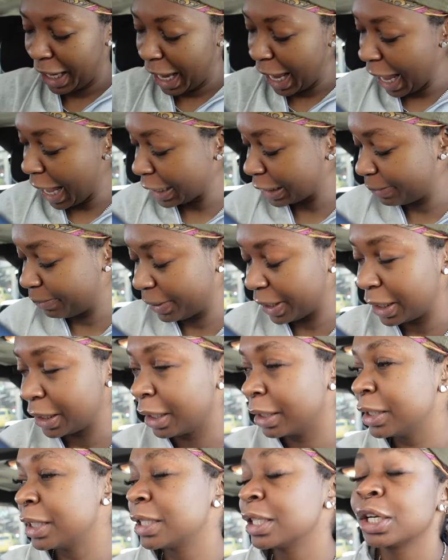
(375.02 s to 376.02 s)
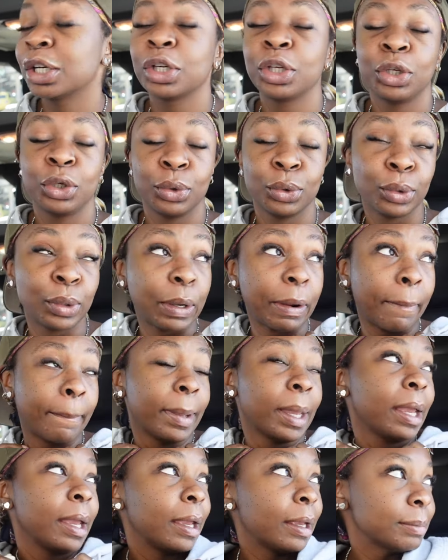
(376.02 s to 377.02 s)
has been secured,
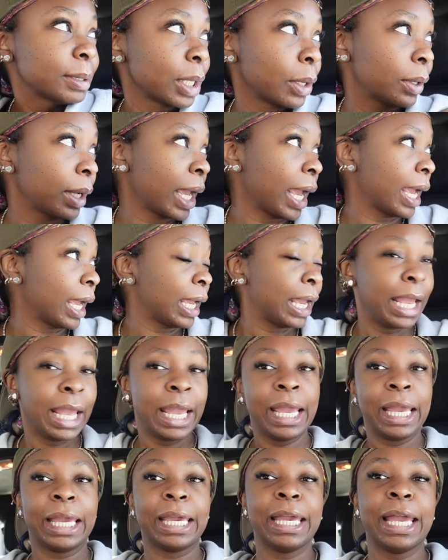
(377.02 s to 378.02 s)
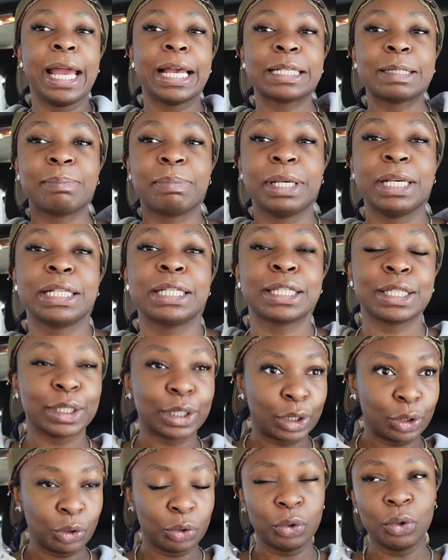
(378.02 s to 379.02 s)
babes, okay? It has been
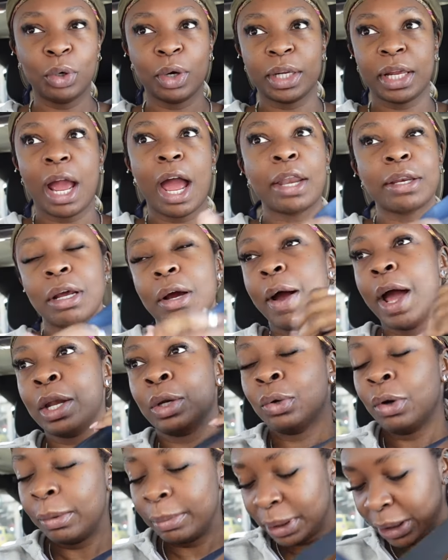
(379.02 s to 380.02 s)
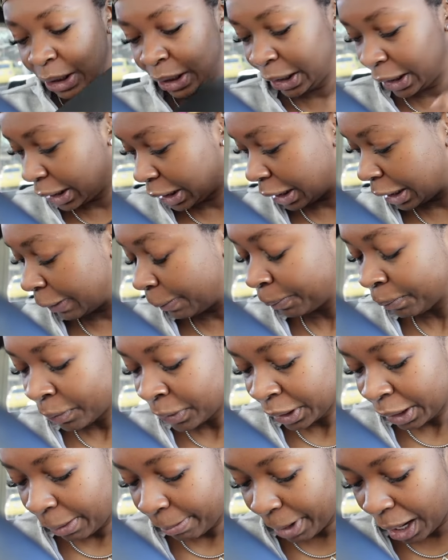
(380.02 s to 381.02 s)
secured. Y'all know I normally hit up
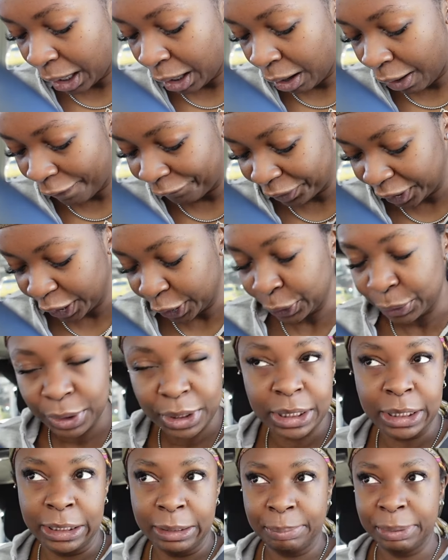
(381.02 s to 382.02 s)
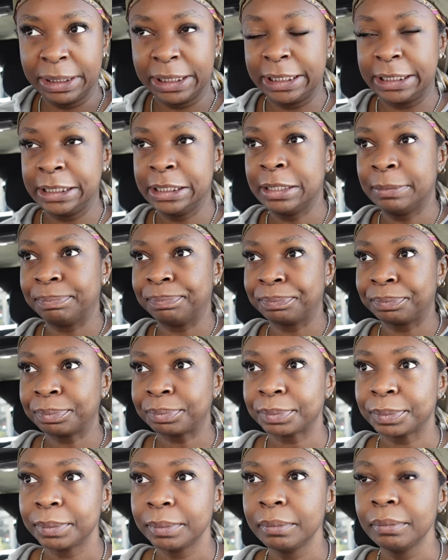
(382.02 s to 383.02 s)
my coffee and croissant place
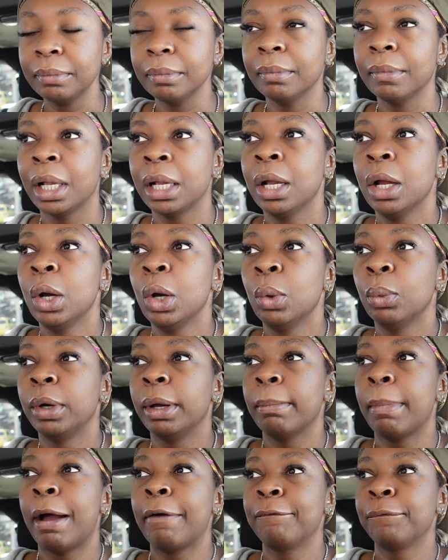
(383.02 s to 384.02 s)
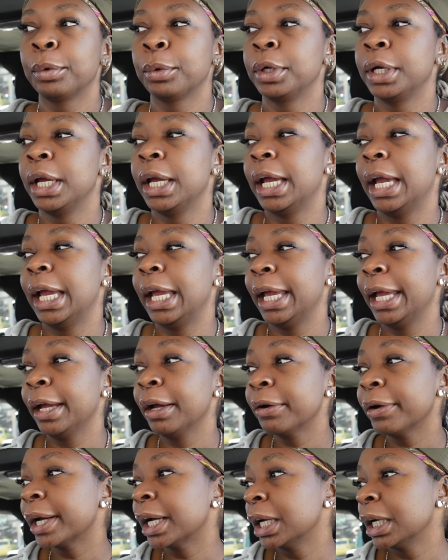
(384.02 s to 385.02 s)
with my friend
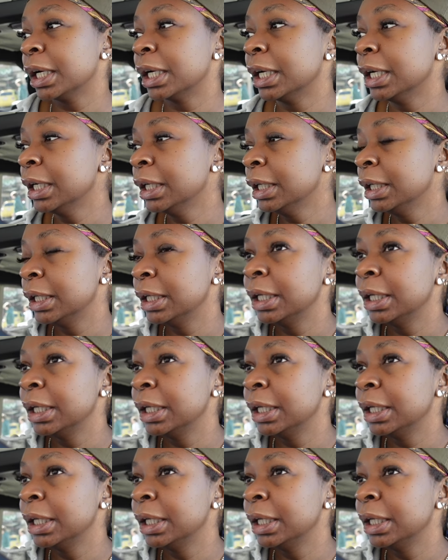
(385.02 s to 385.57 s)
Erica,